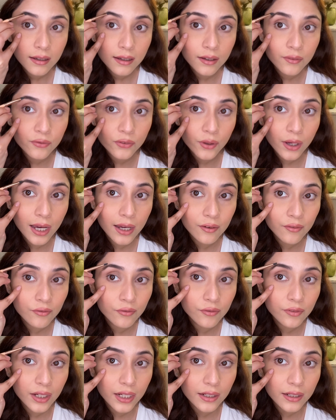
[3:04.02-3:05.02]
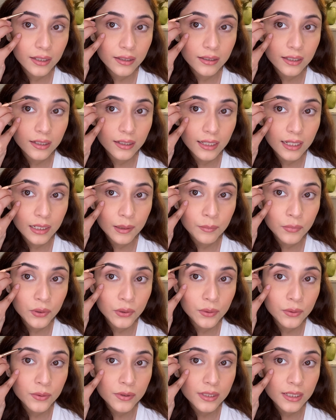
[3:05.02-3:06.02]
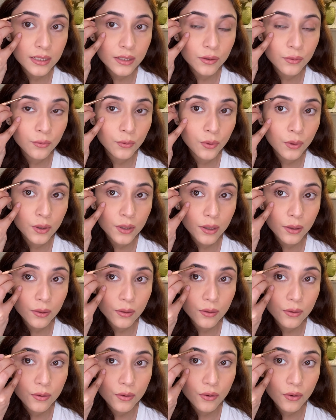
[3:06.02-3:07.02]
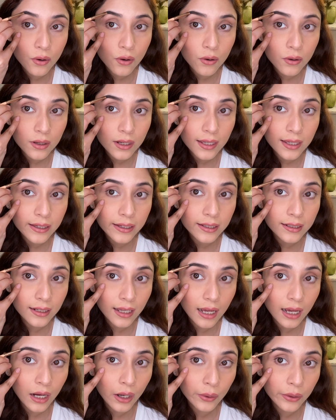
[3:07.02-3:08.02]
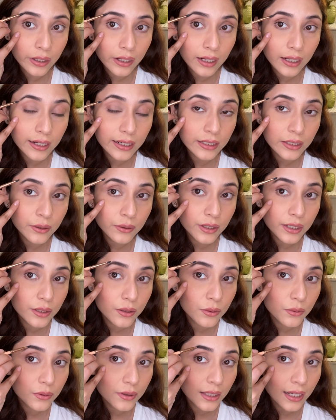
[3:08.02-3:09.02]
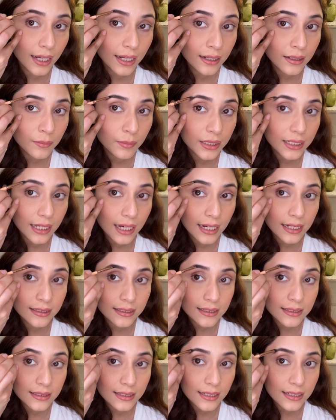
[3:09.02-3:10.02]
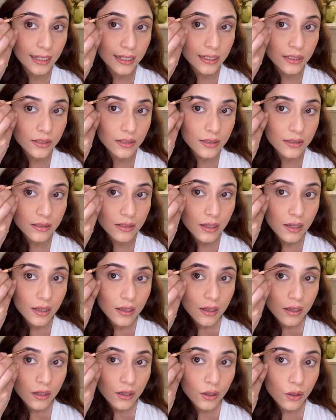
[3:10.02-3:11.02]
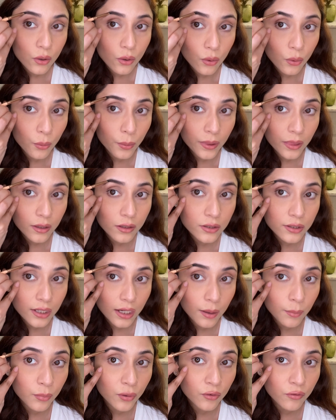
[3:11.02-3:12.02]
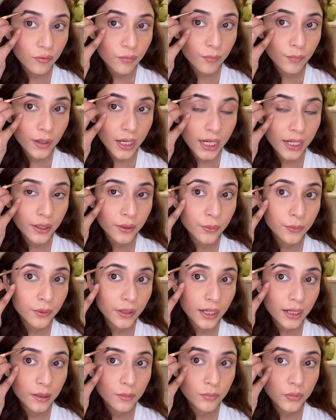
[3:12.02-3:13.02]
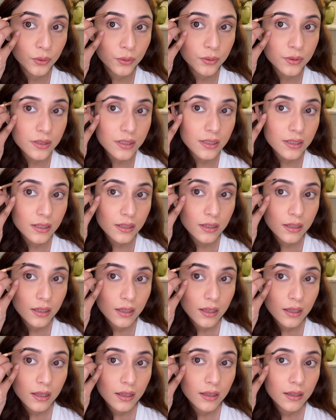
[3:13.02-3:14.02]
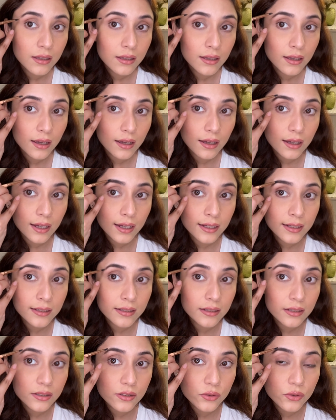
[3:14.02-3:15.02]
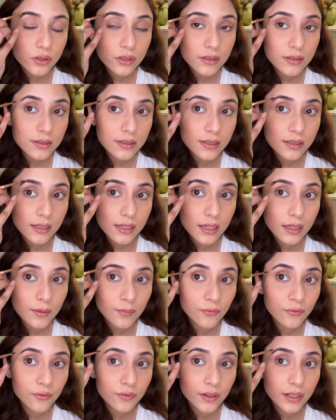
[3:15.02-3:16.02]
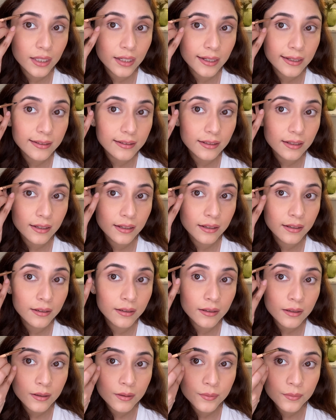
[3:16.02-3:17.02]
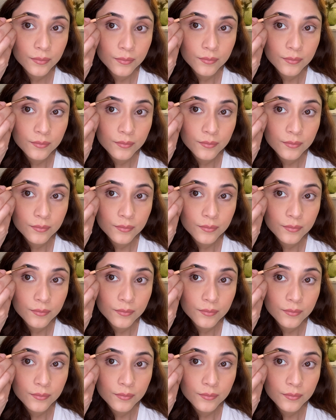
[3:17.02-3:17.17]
If you have very thin eyebrows and you want to draw like an outline, you can do that. But as I said, I just go with the shape of my own eyebrows and just keep filling it in.